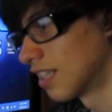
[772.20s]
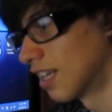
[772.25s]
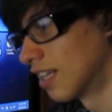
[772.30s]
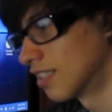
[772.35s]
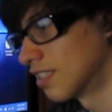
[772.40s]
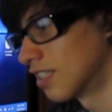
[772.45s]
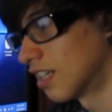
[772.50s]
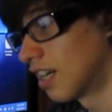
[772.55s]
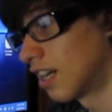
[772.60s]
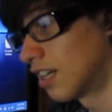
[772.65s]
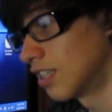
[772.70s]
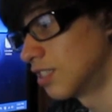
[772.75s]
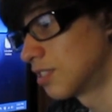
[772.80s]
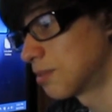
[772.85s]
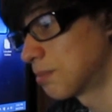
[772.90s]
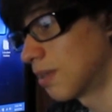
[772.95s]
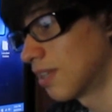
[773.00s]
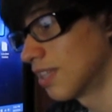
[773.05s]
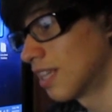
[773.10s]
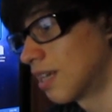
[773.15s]
That's not how you
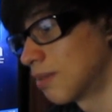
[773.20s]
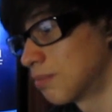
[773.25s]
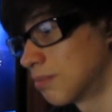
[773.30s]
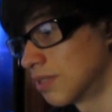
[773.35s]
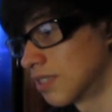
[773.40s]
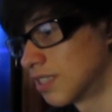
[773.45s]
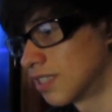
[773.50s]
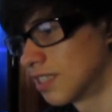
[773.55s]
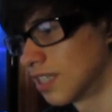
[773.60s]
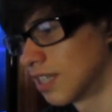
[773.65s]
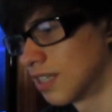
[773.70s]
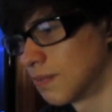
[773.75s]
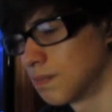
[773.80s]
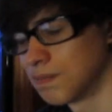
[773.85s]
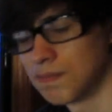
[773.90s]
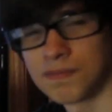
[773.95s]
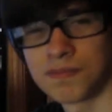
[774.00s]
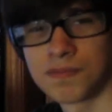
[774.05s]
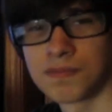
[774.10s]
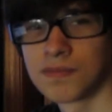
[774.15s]
spell that, but
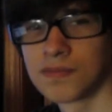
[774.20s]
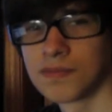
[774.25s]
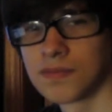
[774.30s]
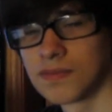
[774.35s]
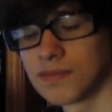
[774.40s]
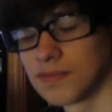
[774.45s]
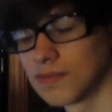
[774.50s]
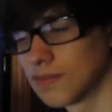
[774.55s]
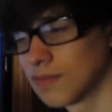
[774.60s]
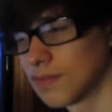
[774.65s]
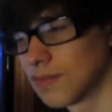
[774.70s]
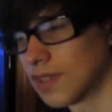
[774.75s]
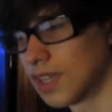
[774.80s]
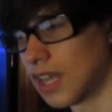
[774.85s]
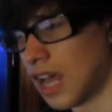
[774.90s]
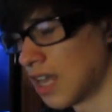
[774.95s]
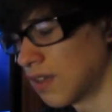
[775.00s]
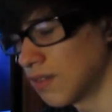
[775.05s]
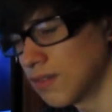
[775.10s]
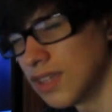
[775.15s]

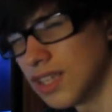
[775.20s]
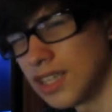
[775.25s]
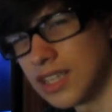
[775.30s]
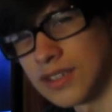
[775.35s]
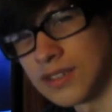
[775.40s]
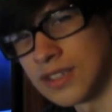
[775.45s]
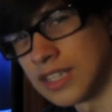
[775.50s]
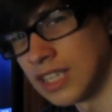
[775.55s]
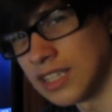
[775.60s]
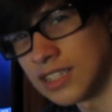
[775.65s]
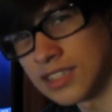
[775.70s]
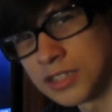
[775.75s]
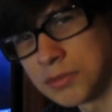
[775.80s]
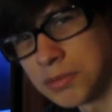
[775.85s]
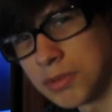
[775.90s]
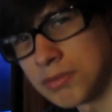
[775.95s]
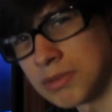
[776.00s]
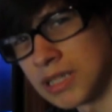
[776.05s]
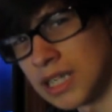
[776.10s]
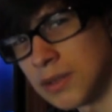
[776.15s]
I don't think you get
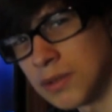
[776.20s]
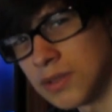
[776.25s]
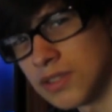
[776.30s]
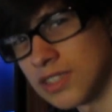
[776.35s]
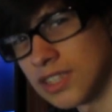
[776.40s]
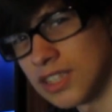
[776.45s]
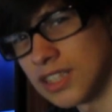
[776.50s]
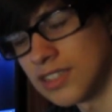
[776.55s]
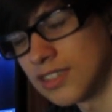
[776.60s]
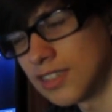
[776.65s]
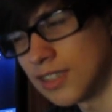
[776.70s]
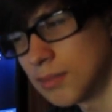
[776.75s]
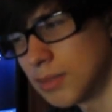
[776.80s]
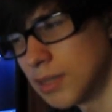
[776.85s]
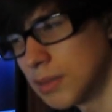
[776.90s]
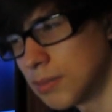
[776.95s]
superpowers in the zombie